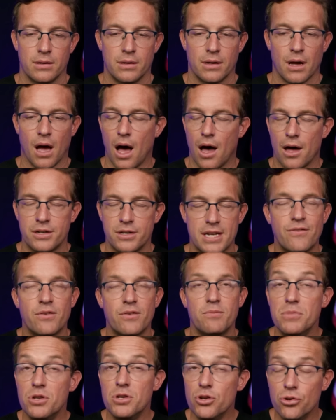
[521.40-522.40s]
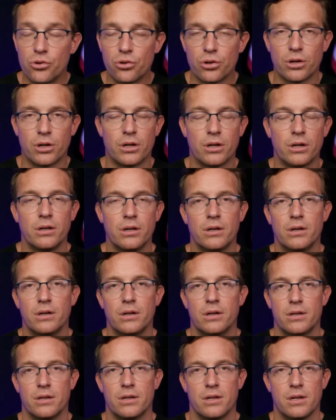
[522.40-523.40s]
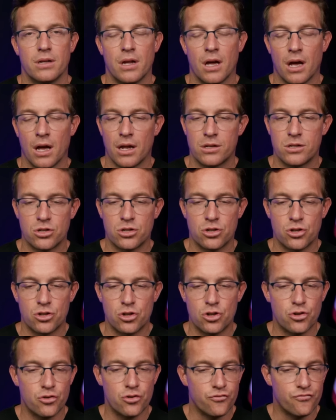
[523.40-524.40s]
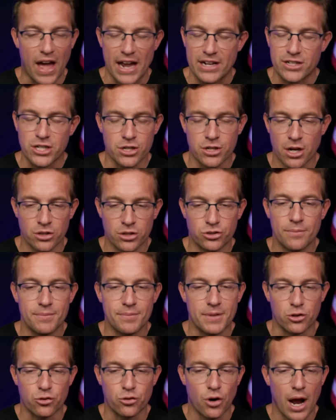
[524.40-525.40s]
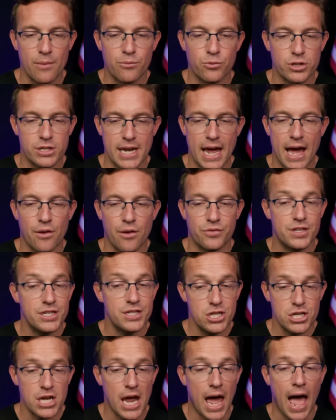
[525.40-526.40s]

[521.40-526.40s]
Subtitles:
David Muir fact-checked Donald Trump that crime was down. This is